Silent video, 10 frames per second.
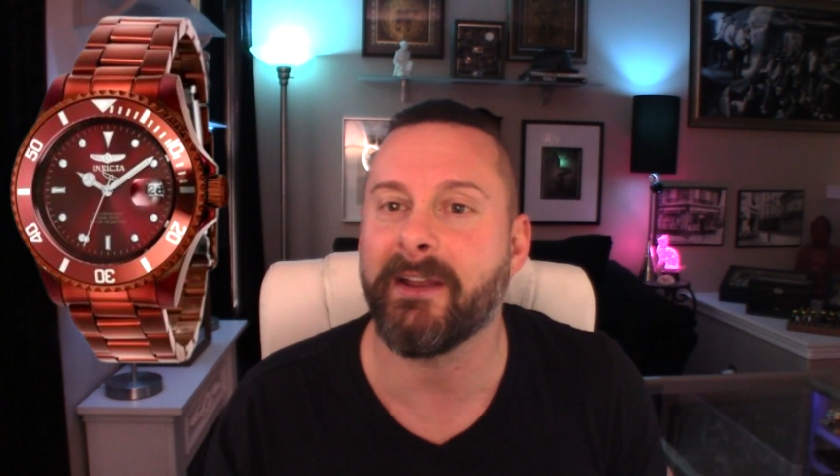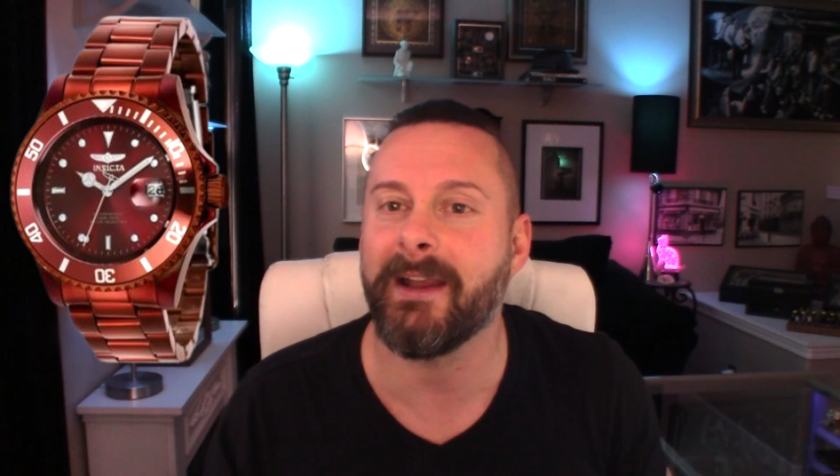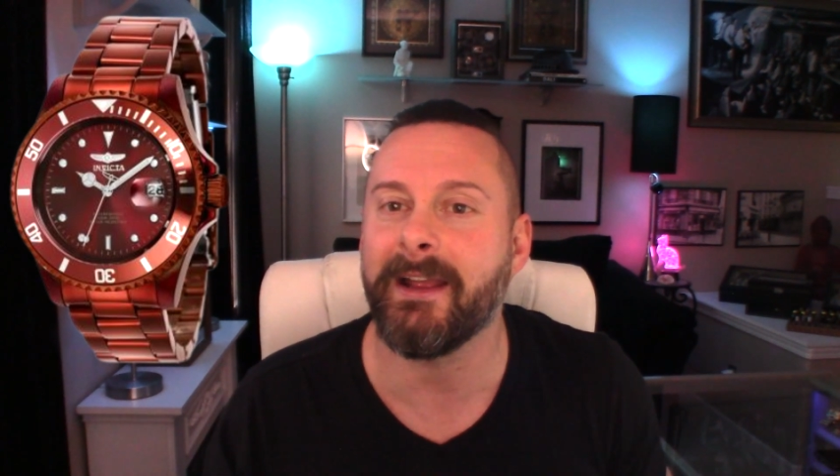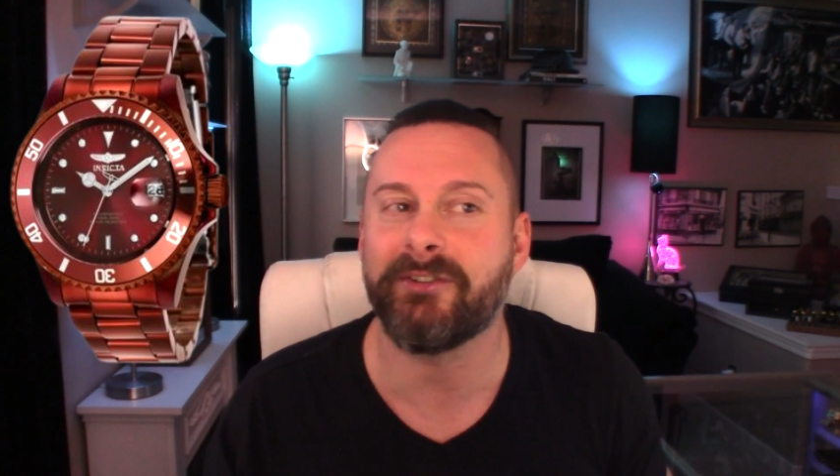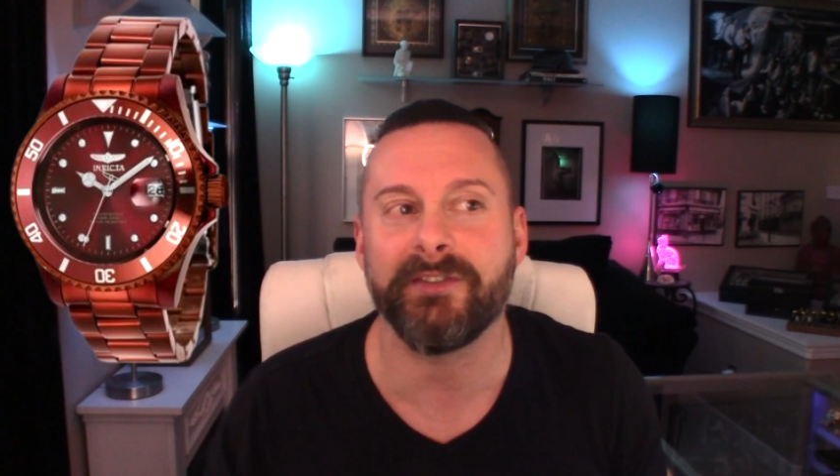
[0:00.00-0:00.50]
And
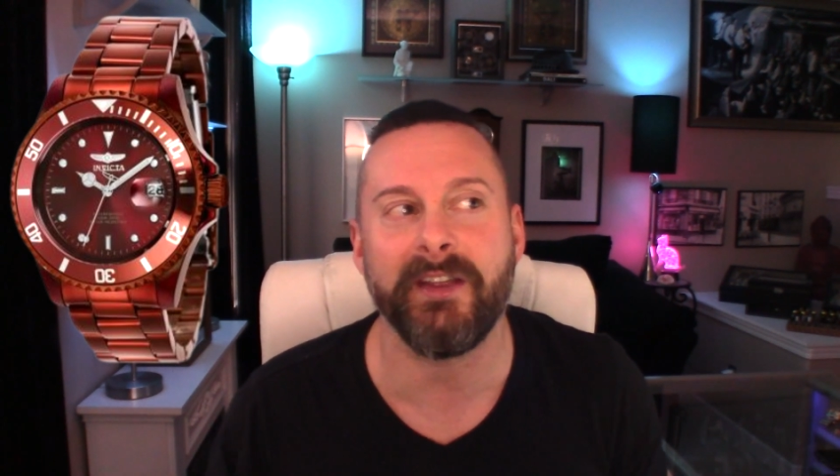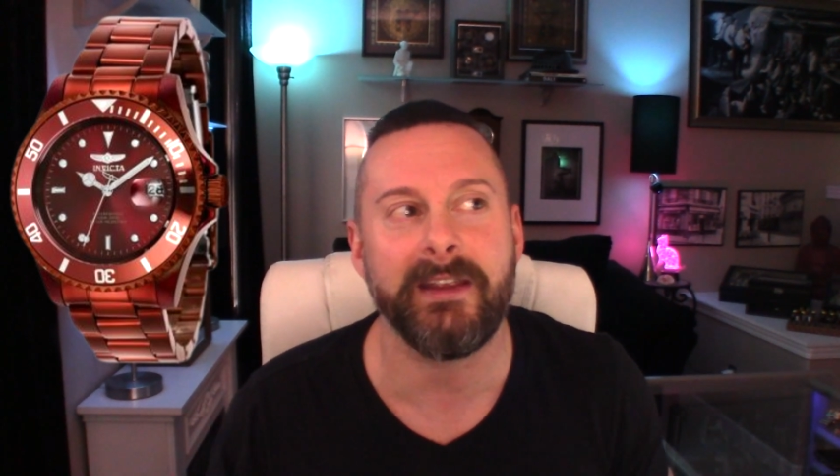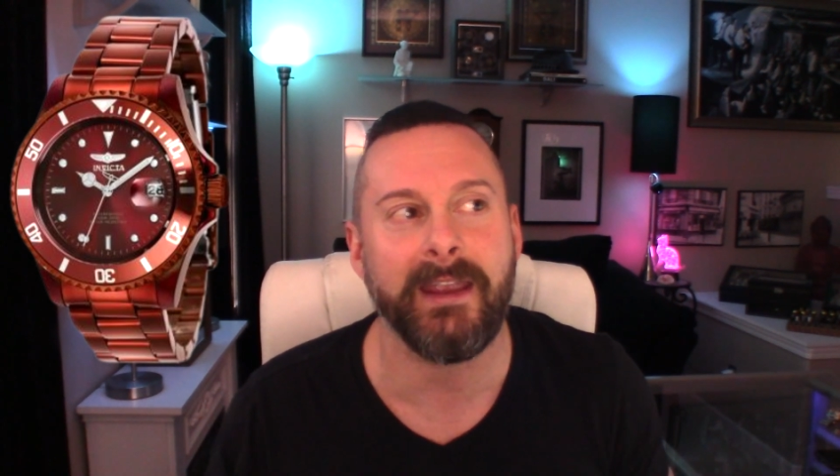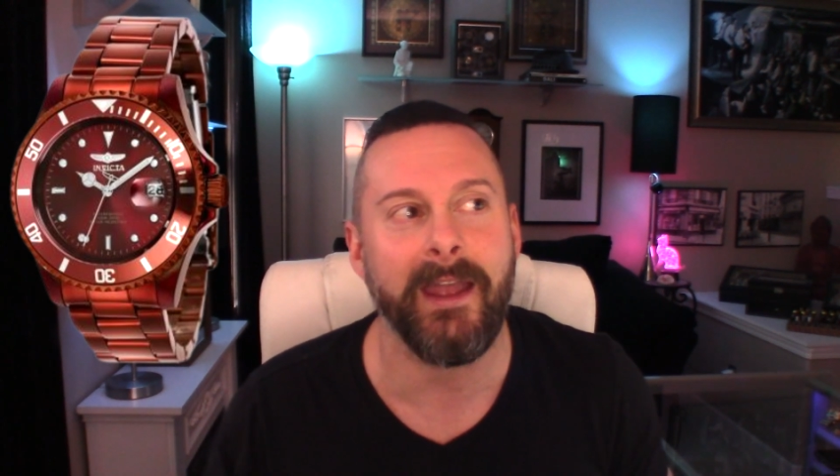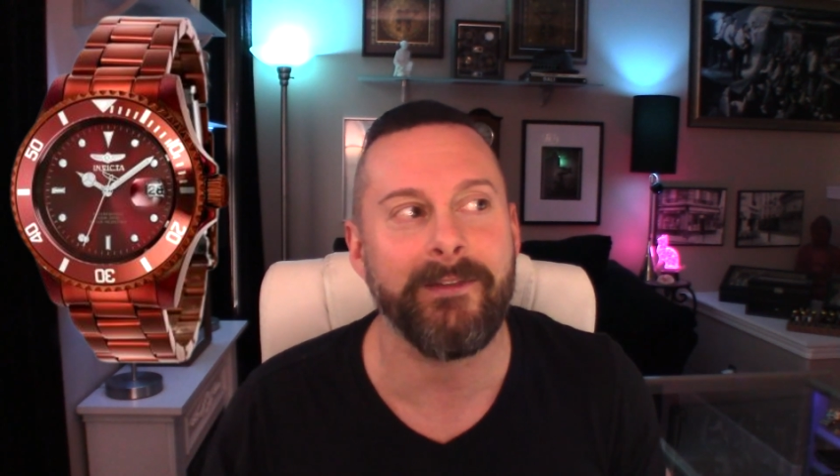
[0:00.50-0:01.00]
it, it just,
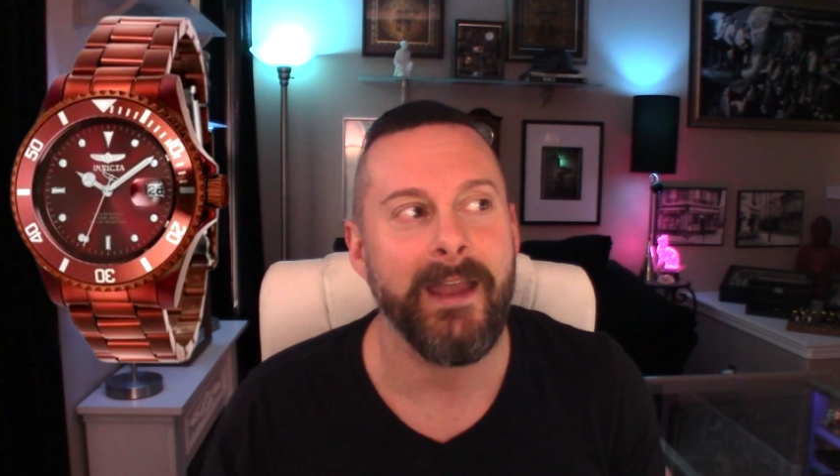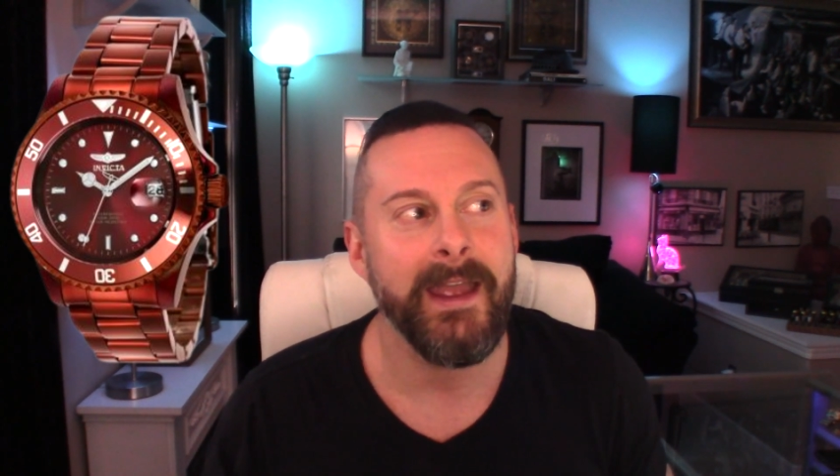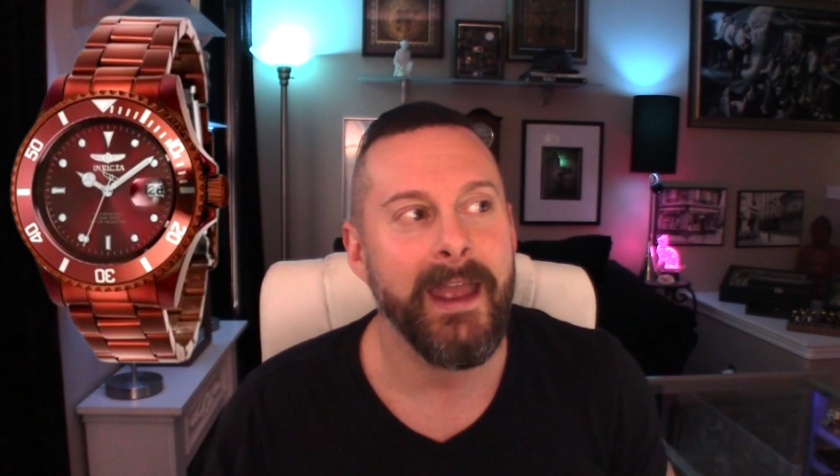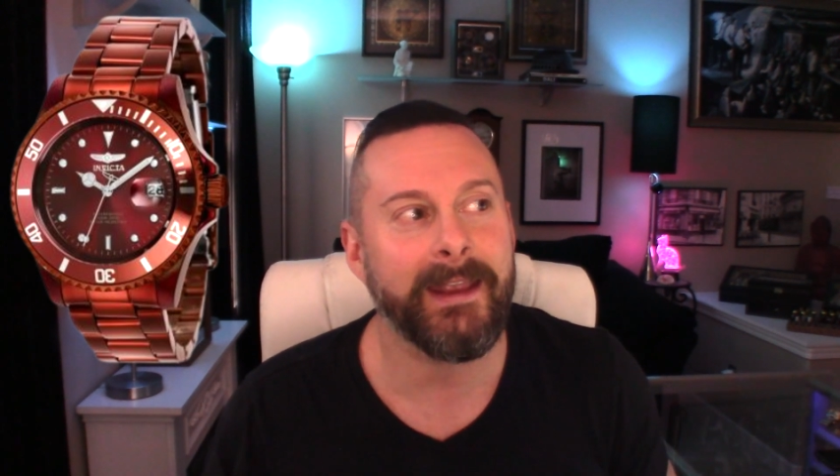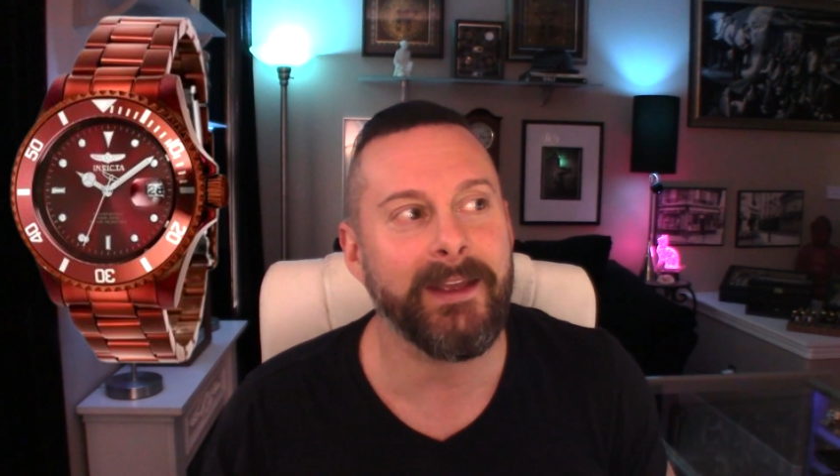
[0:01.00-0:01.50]
it, it, it